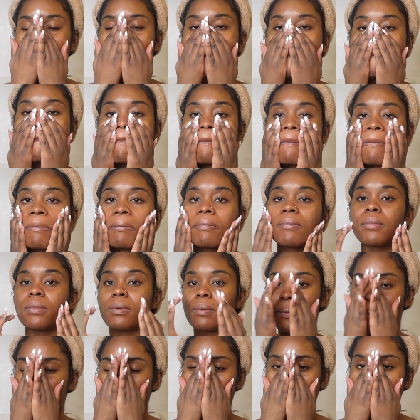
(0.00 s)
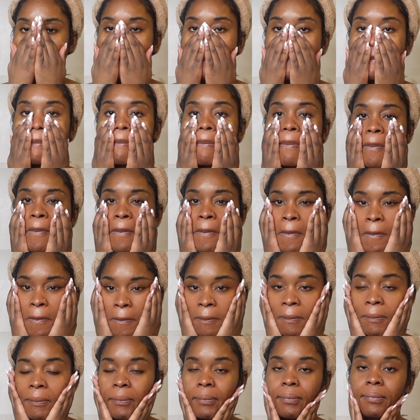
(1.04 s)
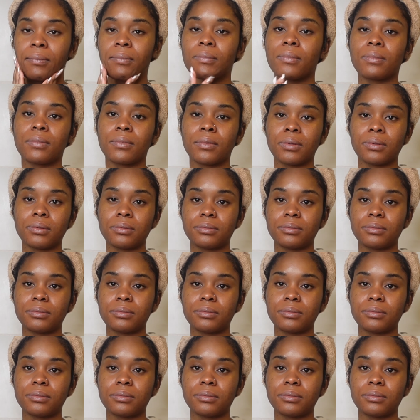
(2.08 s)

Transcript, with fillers: So when I put toner on my face, I don't like to use a